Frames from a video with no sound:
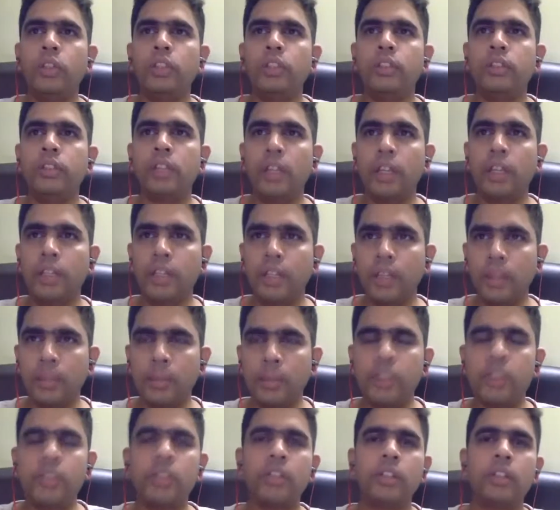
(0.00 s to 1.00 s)
is like a
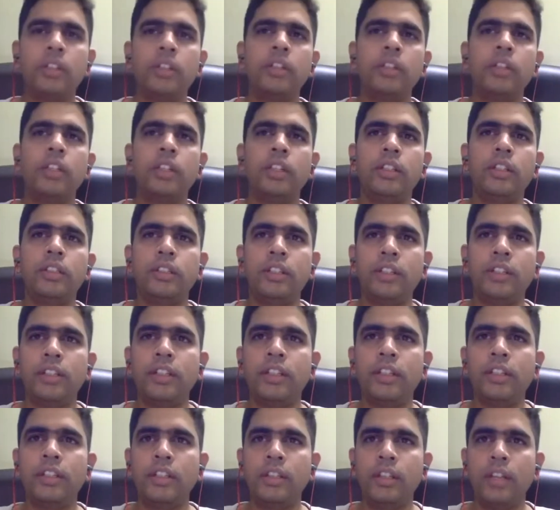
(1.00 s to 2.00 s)
machine learning
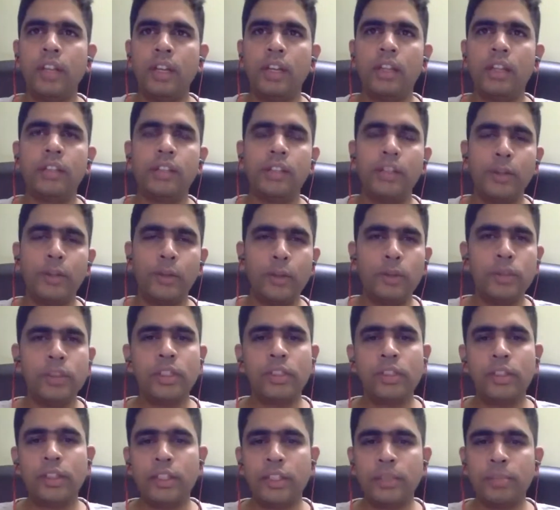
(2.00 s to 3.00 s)
engineer. Yeah, the roles
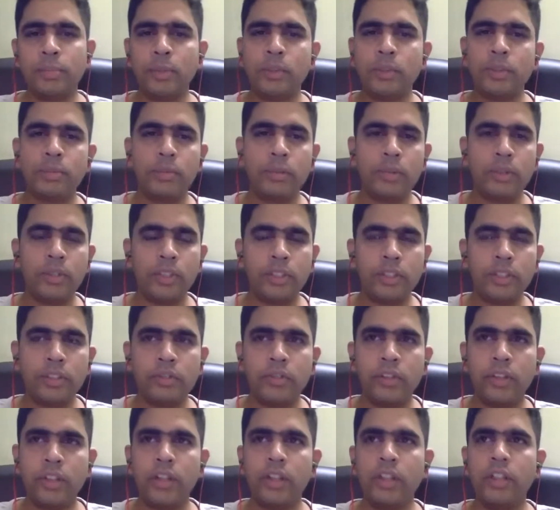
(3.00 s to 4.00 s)
and responsibilities
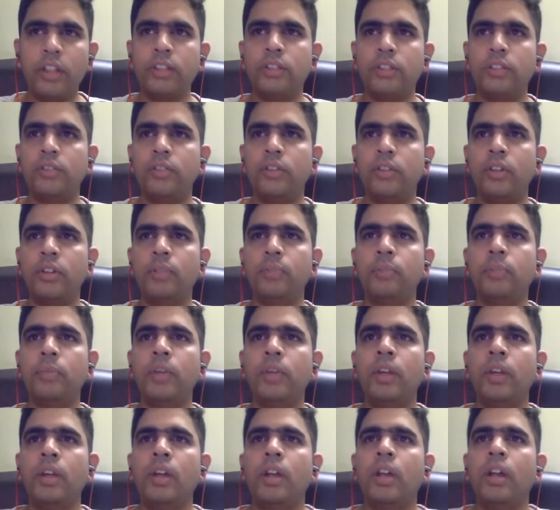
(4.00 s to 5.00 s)
varies from
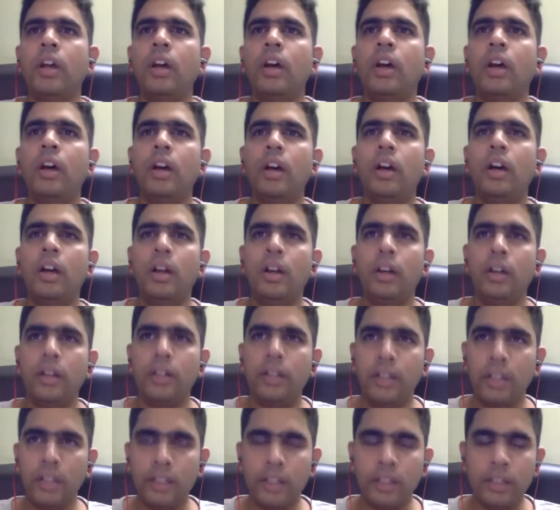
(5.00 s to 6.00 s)

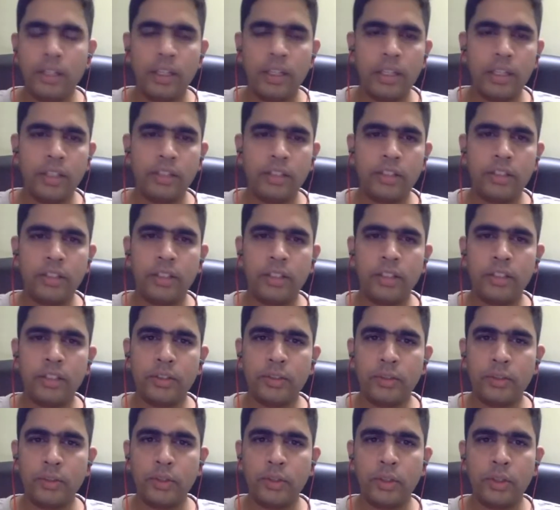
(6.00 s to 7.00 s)
data
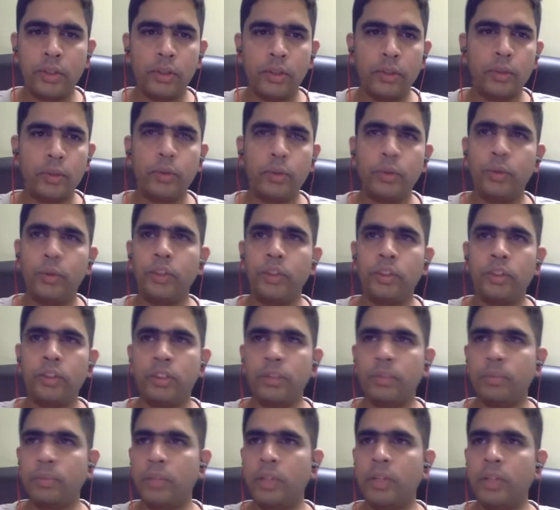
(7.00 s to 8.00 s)
collection to doing
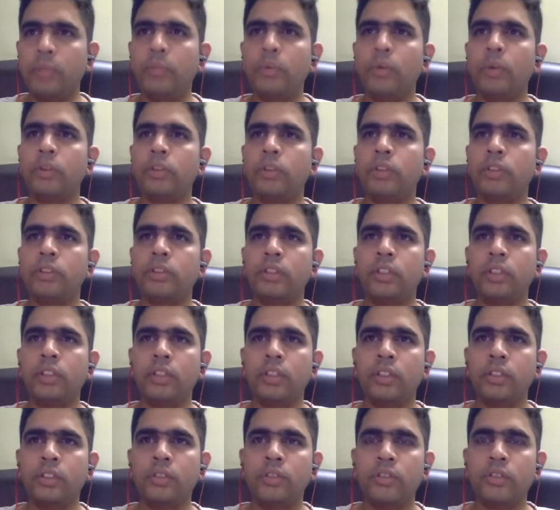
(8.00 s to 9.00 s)
some
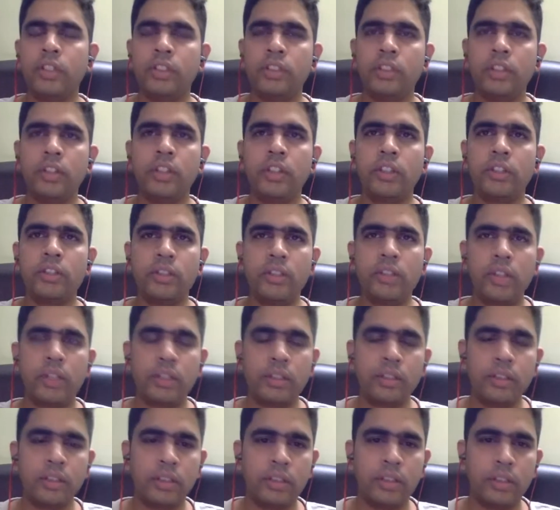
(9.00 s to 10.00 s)
pre-processing, feature
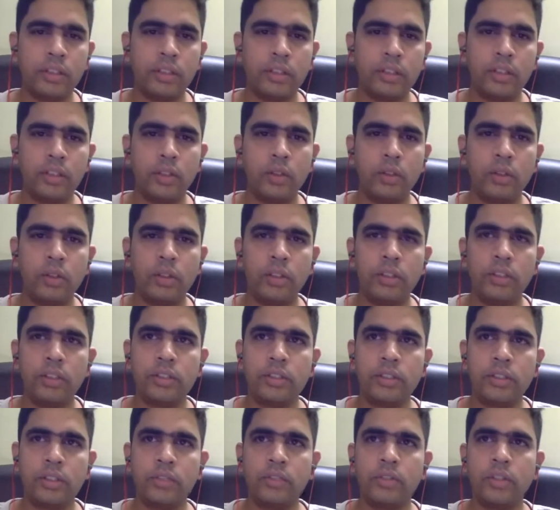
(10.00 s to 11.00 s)
extraction, and all this
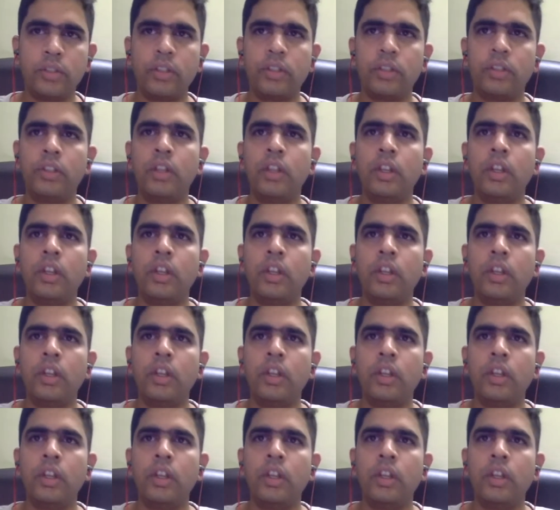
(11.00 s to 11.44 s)
stuff. And